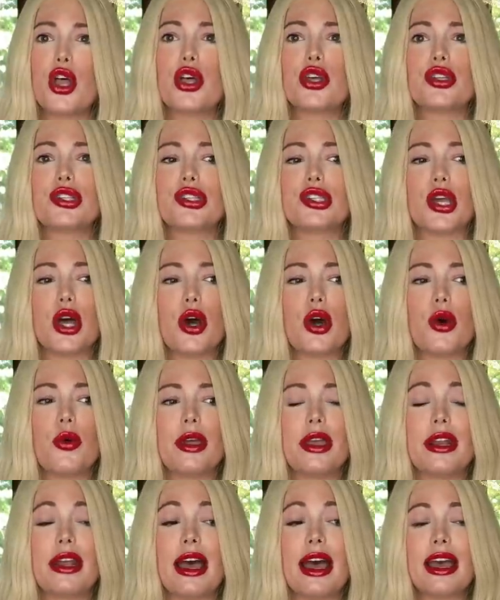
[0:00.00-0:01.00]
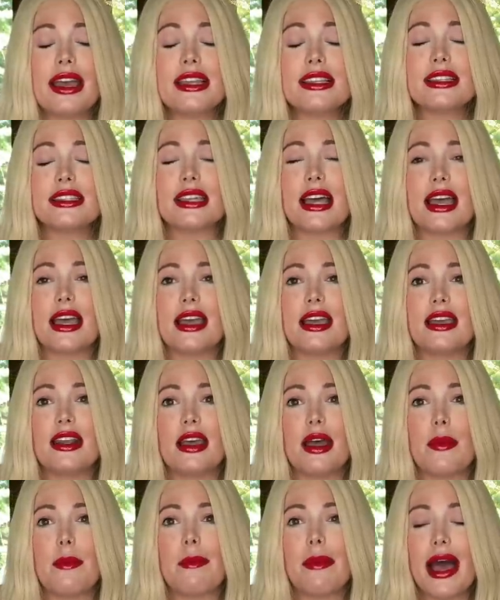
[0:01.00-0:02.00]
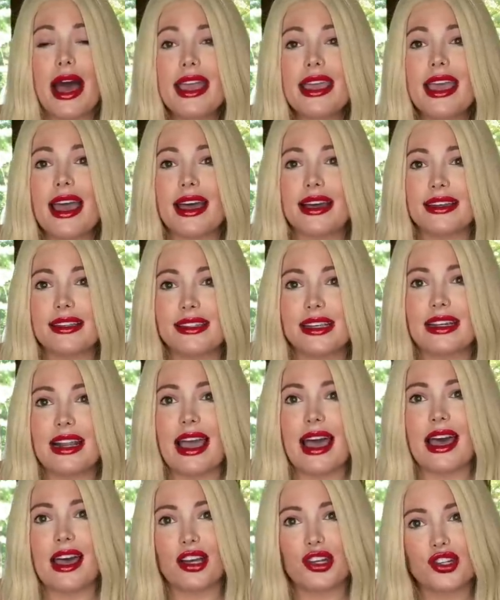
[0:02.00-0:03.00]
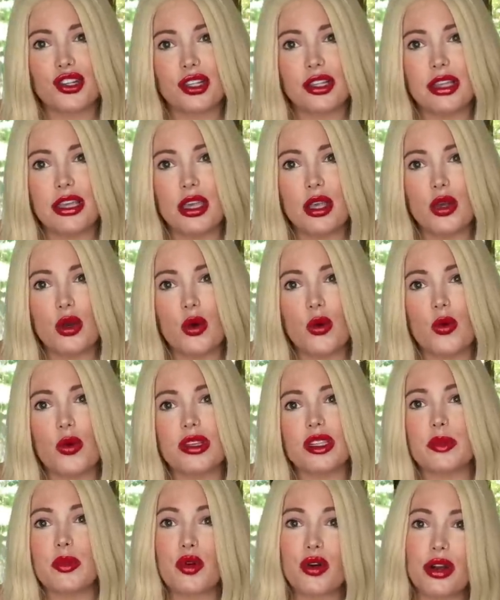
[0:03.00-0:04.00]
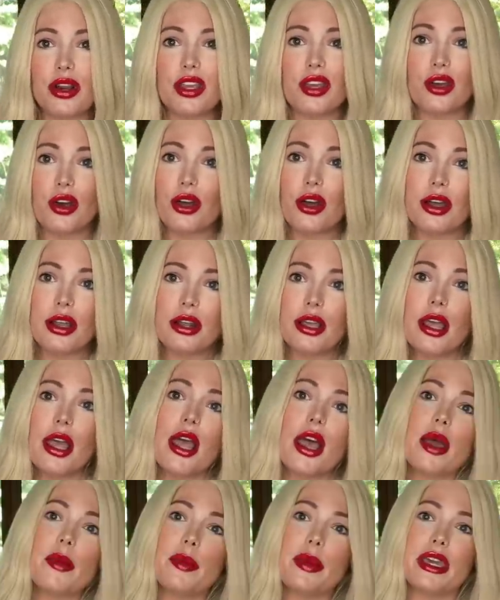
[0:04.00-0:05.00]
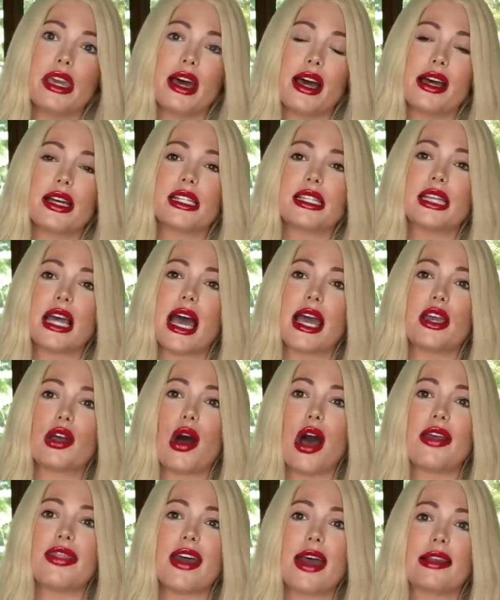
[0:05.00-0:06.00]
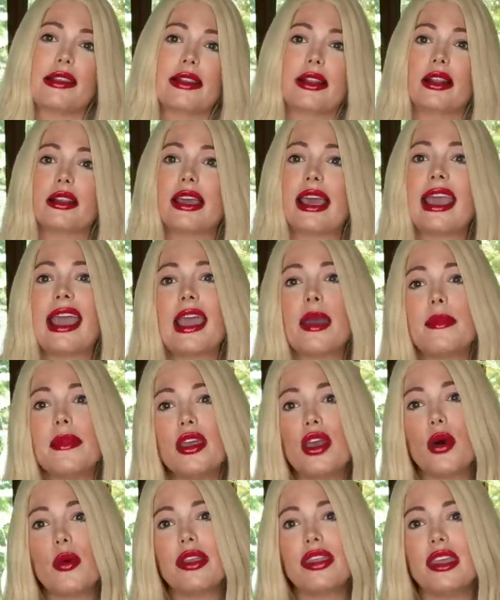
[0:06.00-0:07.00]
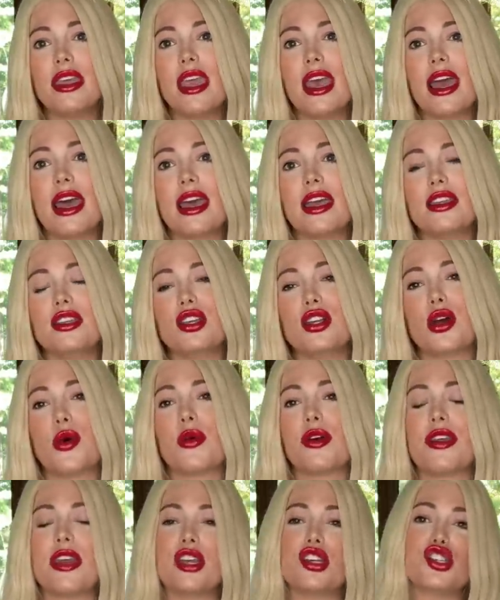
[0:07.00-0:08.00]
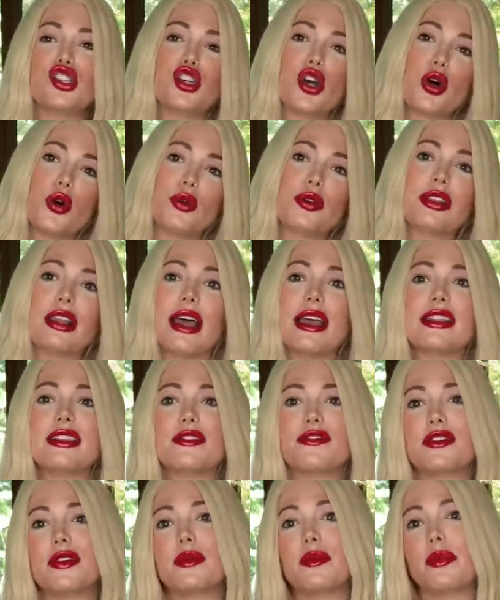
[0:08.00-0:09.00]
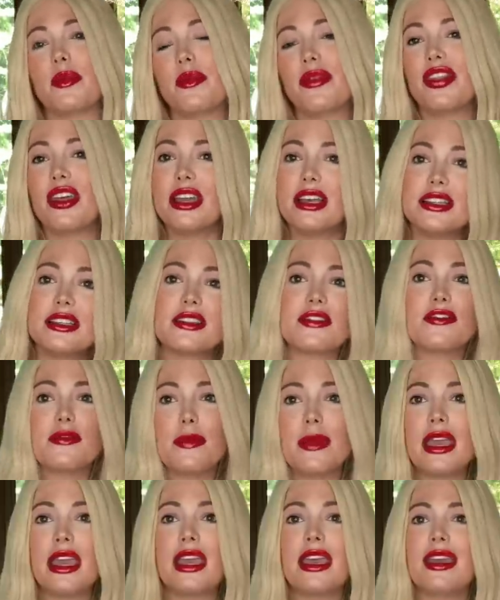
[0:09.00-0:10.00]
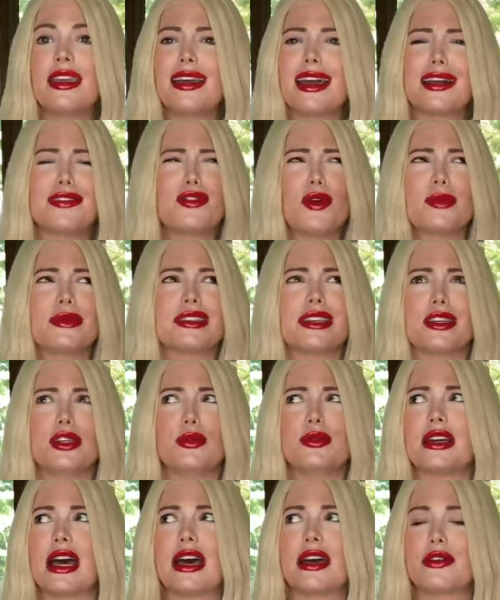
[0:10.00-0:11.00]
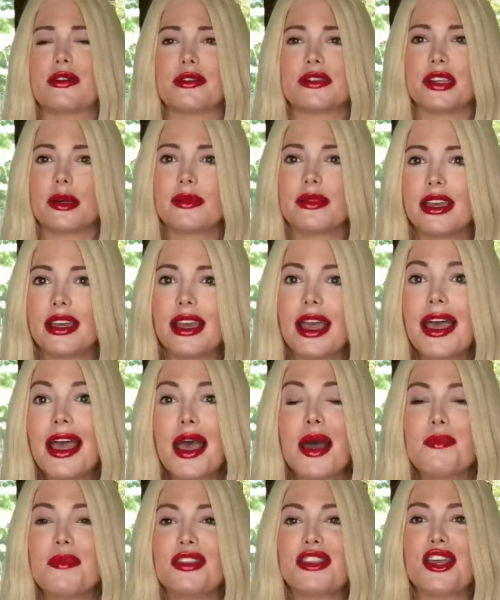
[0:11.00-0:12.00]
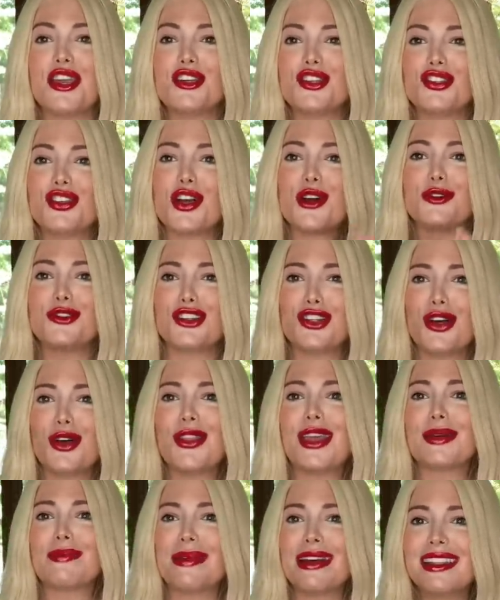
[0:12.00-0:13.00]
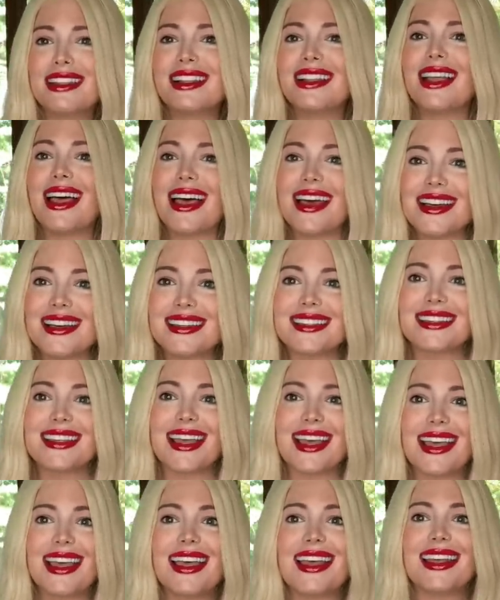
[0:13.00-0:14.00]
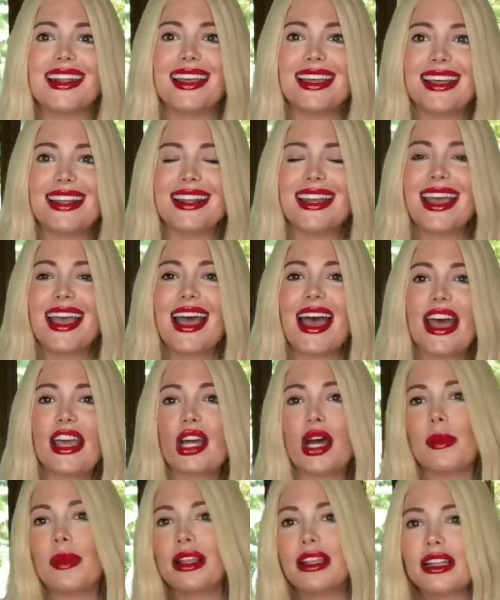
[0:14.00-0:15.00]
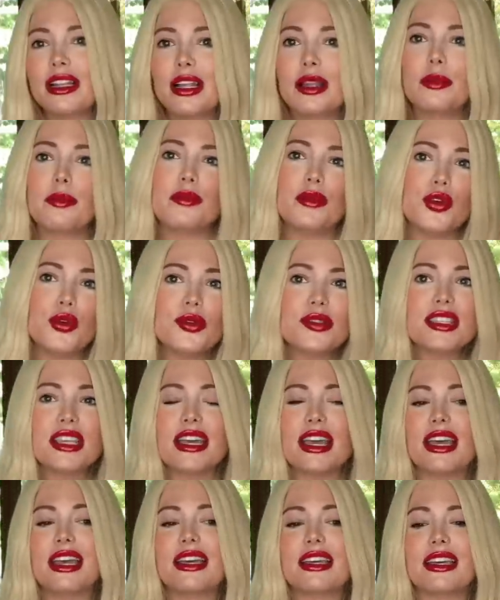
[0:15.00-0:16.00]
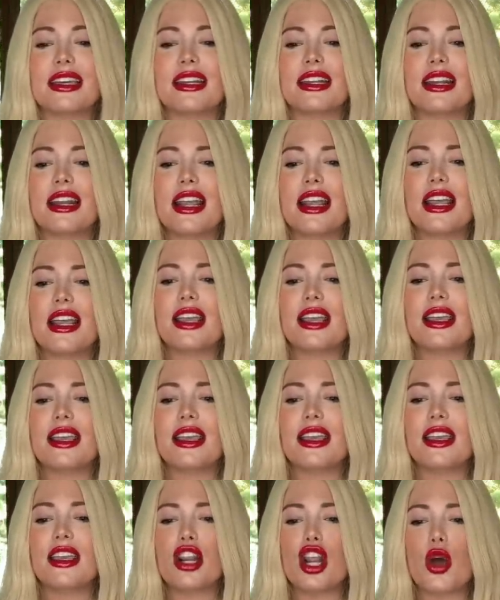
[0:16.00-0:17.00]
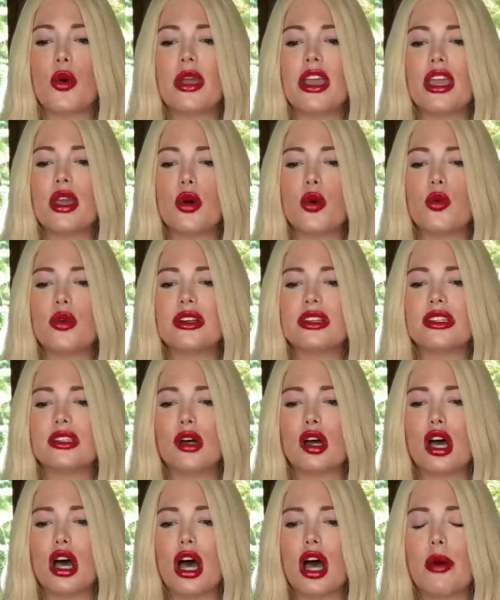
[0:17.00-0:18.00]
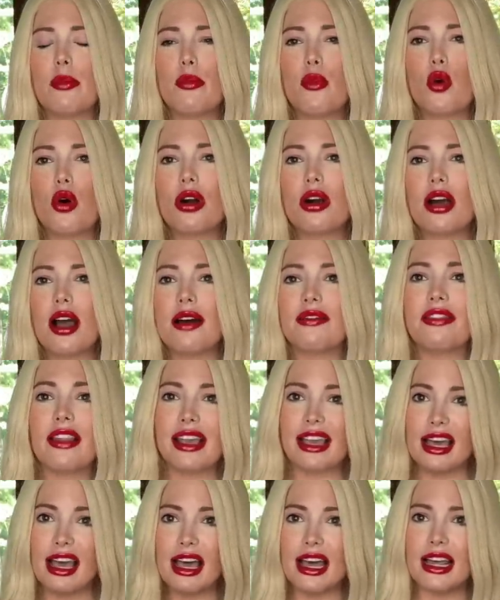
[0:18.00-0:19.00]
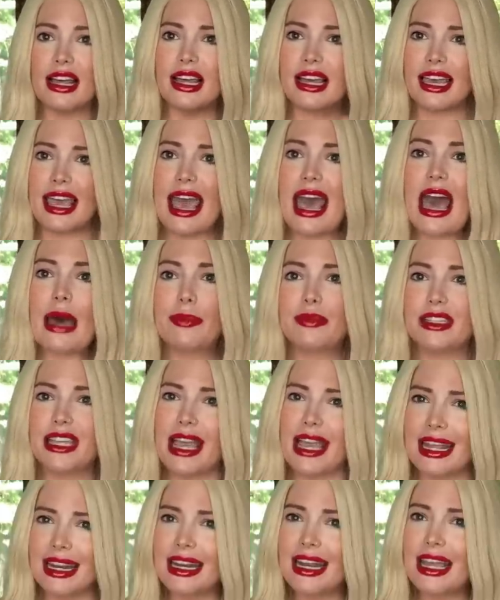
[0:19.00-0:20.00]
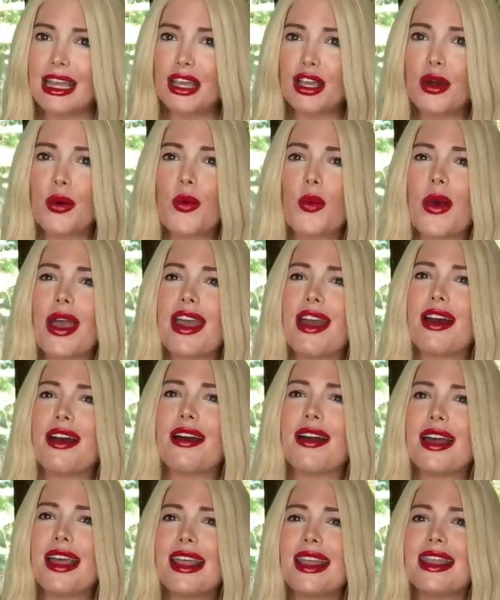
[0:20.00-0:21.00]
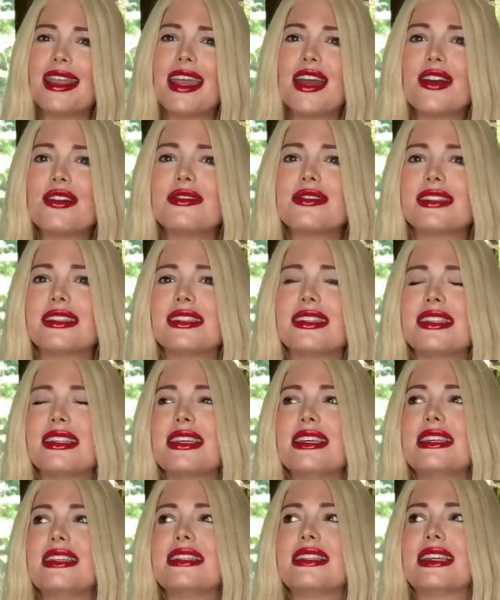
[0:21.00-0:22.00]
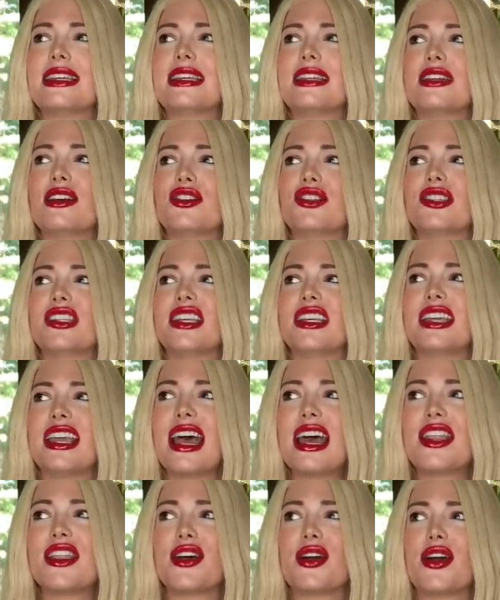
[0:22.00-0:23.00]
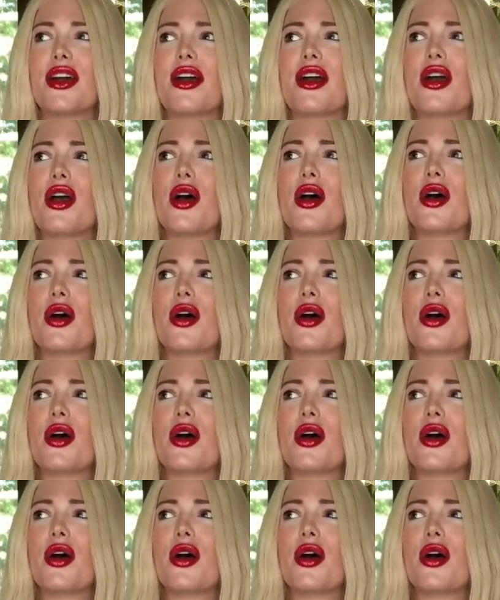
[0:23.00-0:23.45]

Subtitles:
So in hindsight, my exit actually was pretty good, because I got that little cameo at the end, you know, where they showed like different things of me, kind of almost like you died or something, but they showed, you know, like my little exit, and I got my little music, and you know, it was a more of like a capped ending, where their season together,